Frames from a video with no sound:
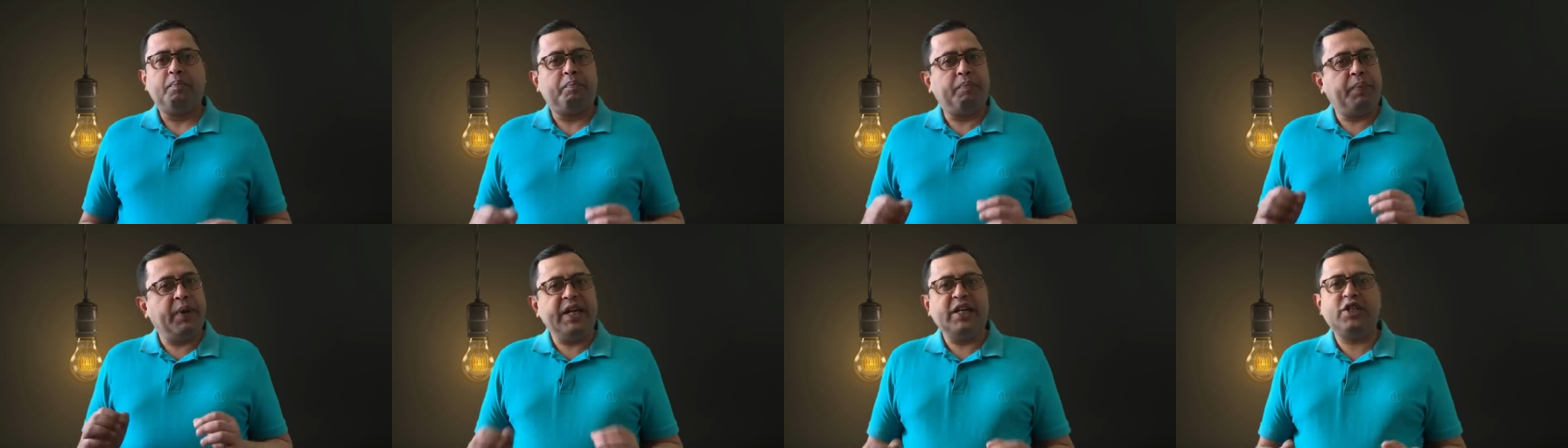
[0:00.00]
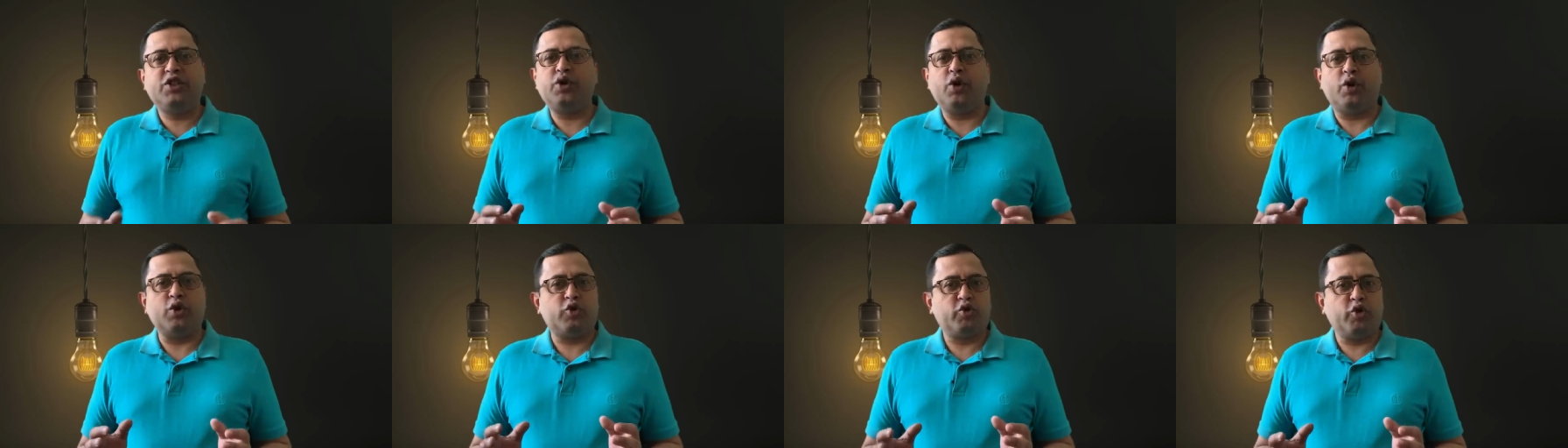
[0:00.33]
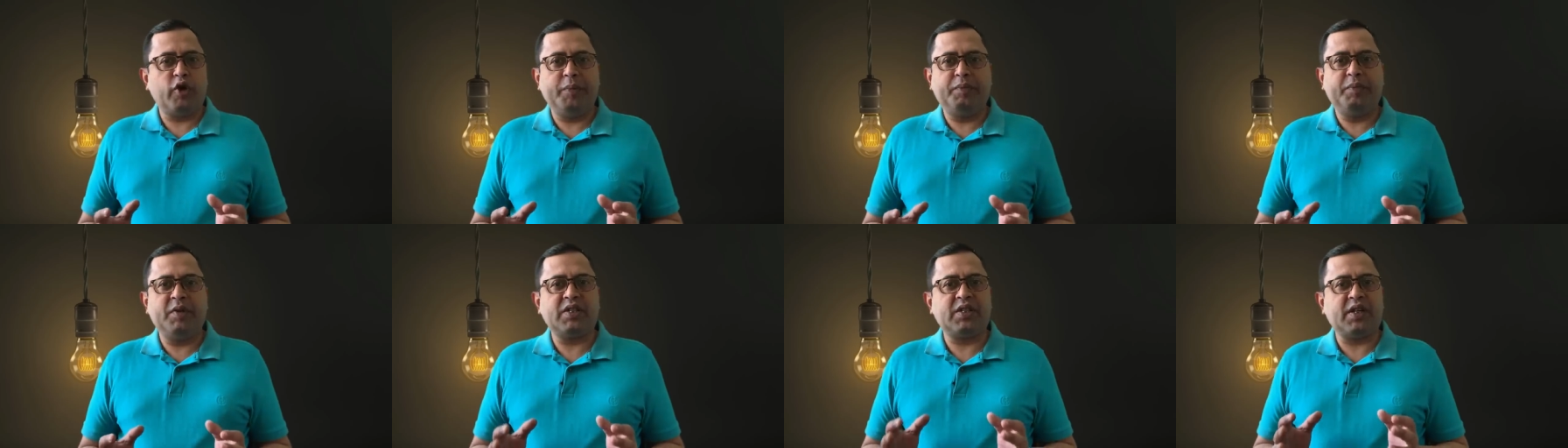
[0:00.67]
Please don't
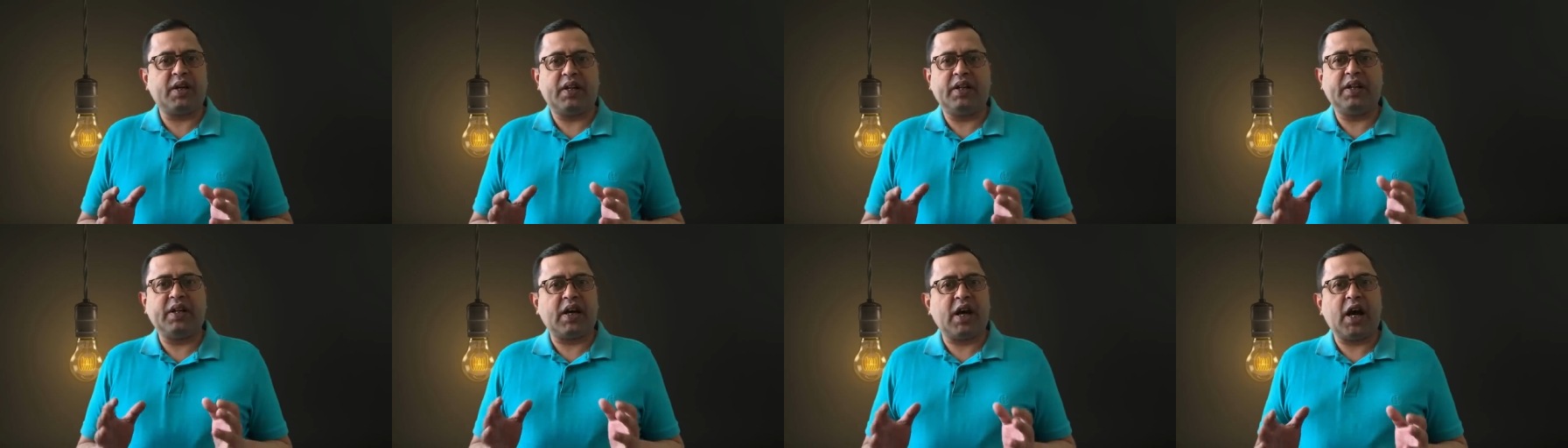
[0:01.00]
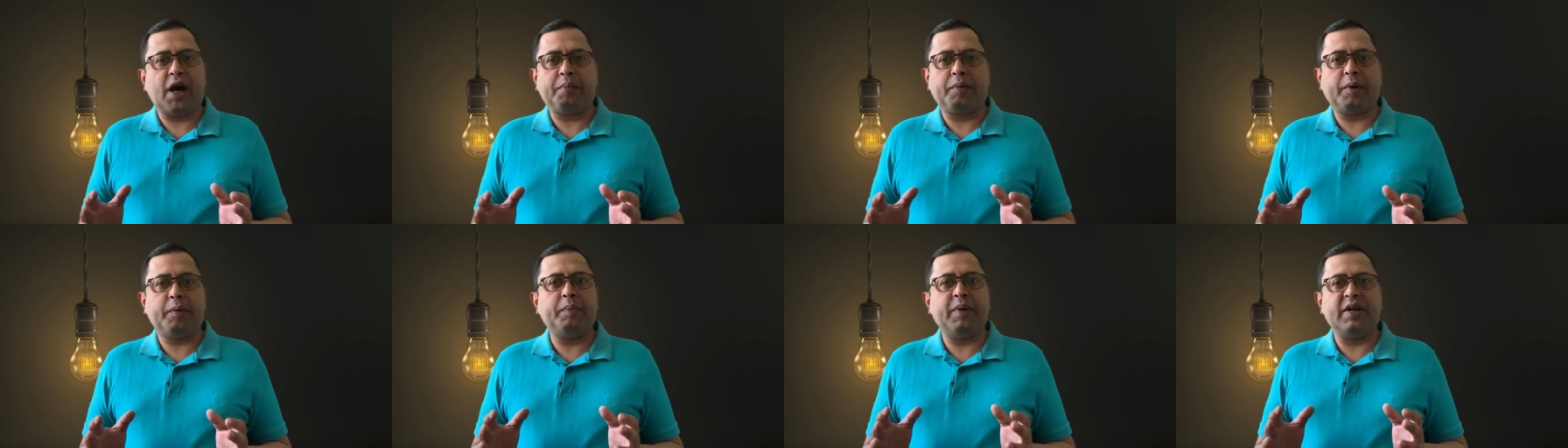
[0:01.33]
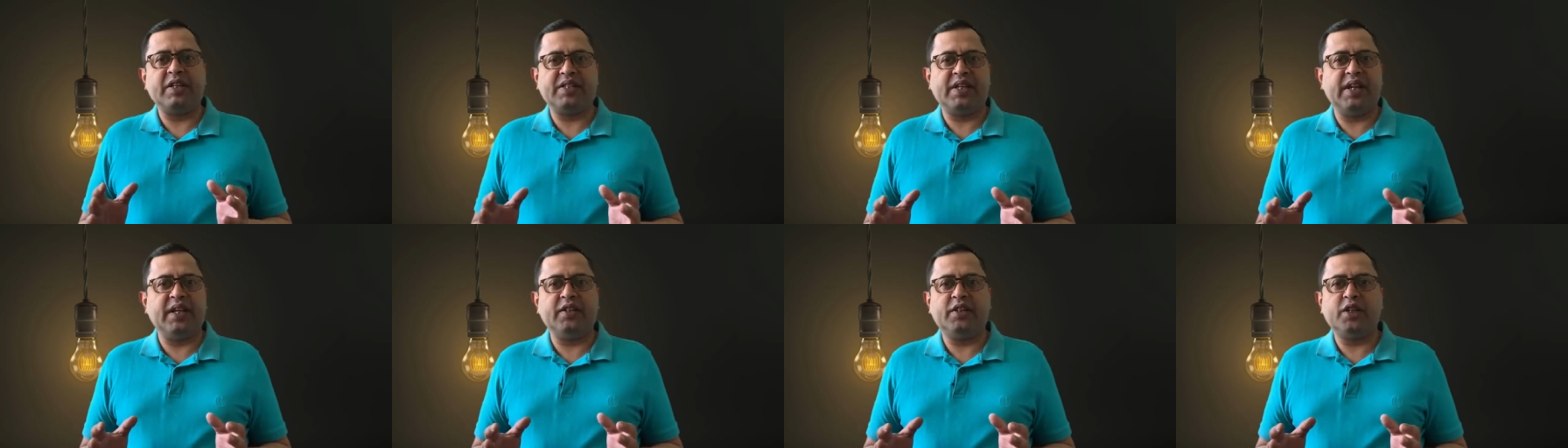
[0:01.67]
sweep this under the carpet by
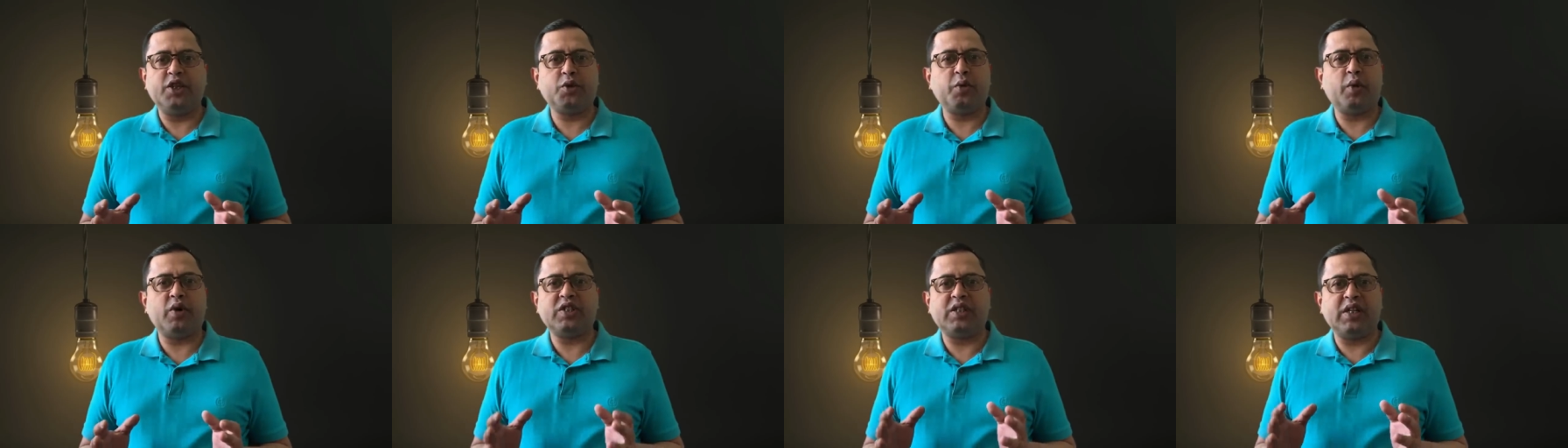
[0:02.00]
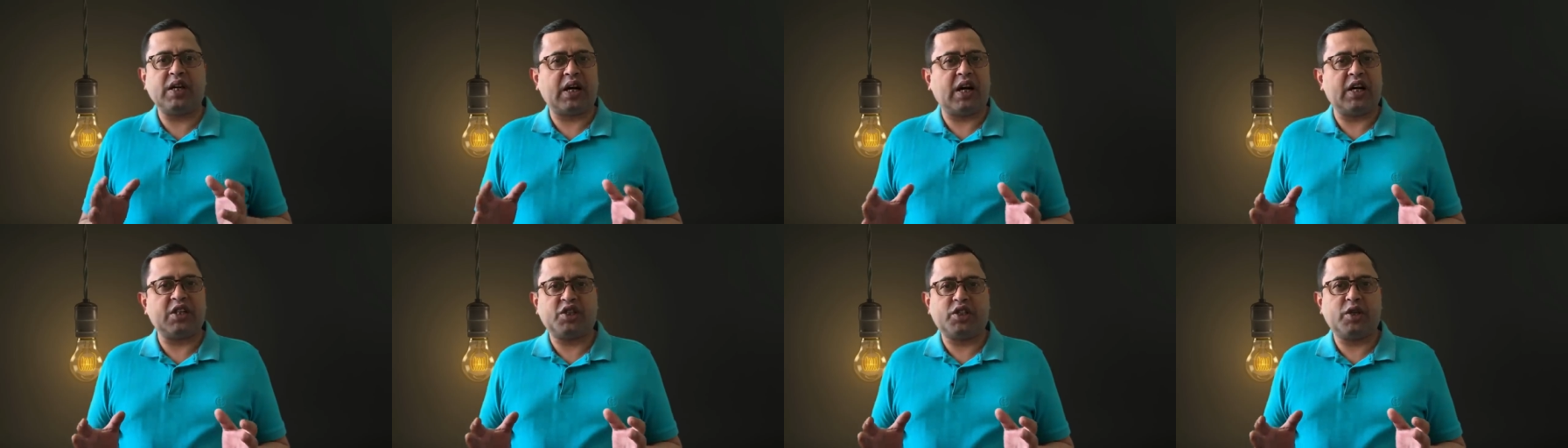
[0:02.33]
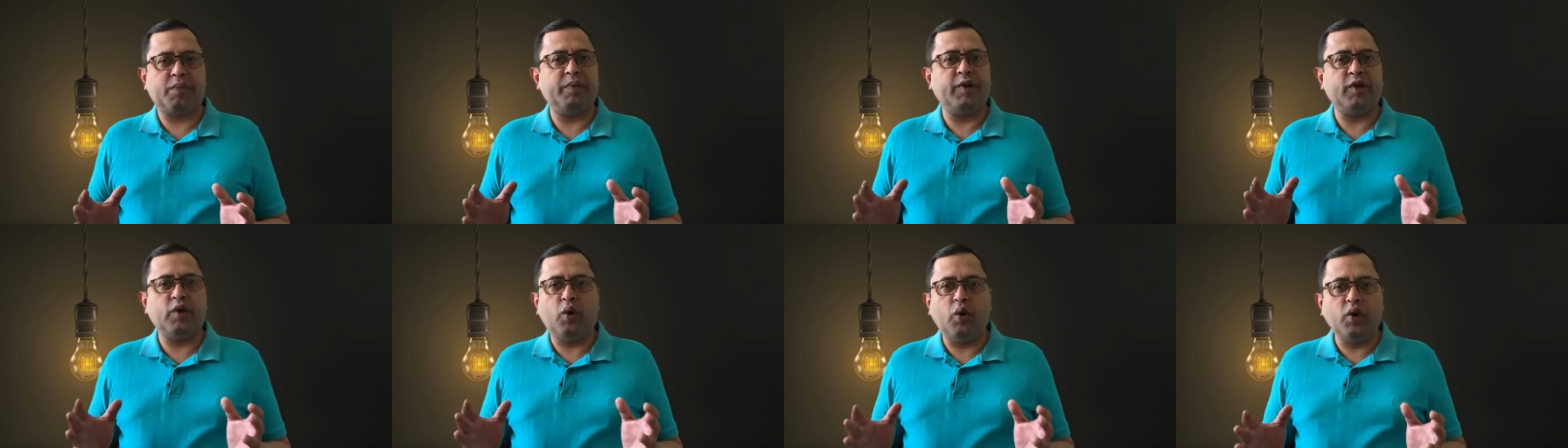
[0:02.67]
saying this was the
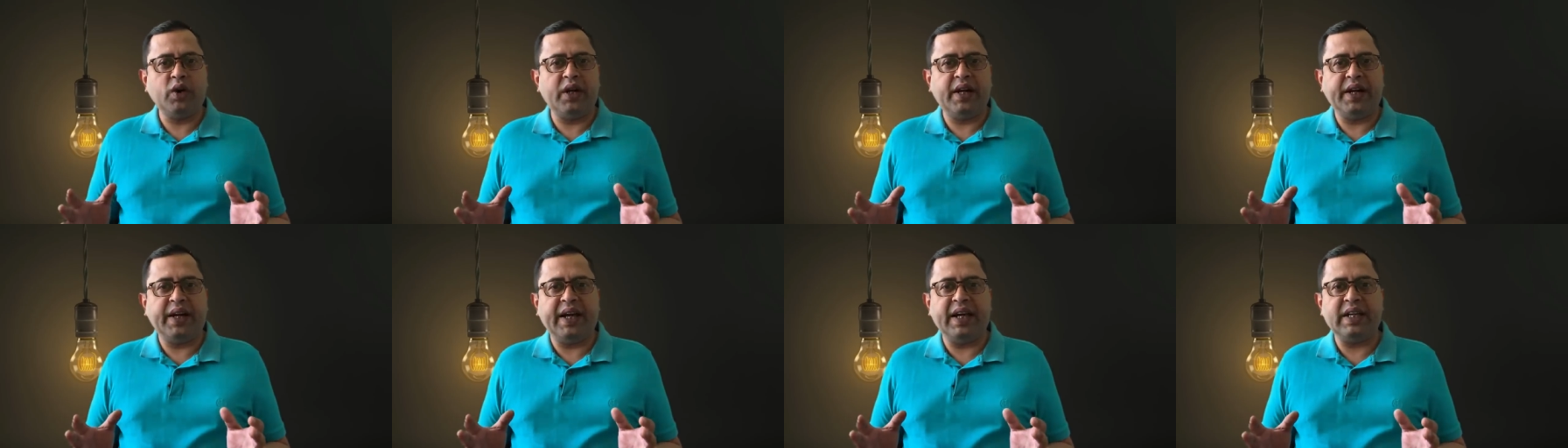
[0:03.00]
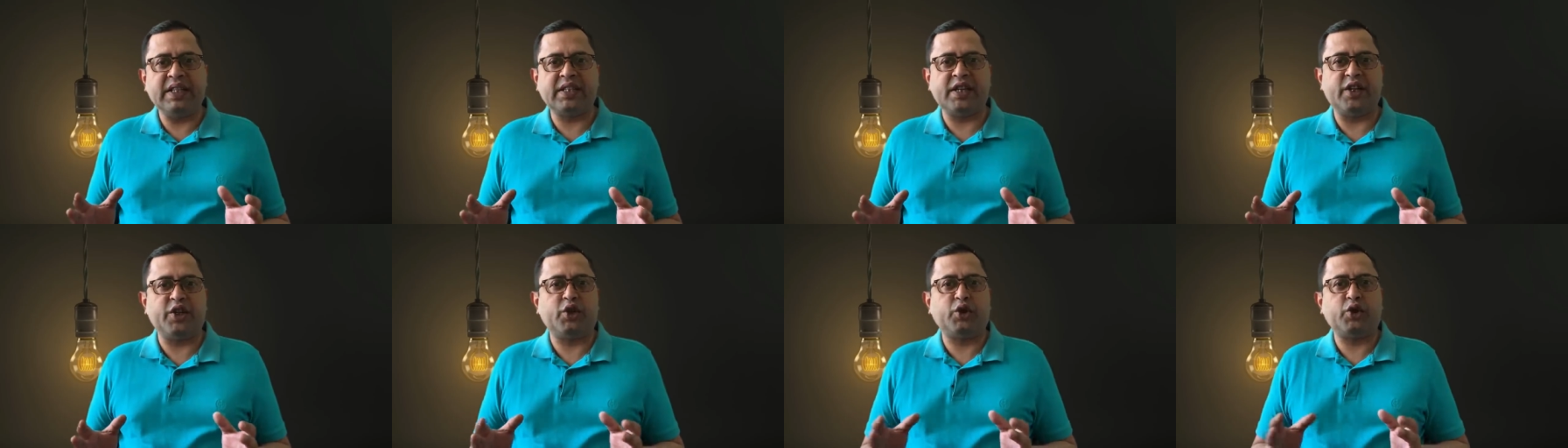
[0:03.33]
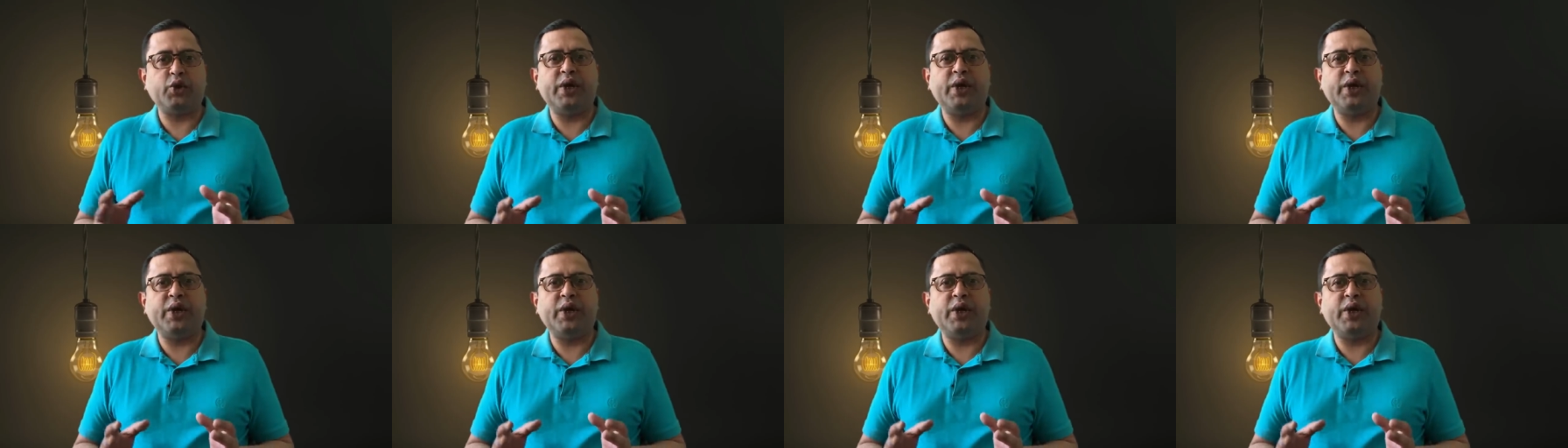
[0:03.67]
custom in olden days and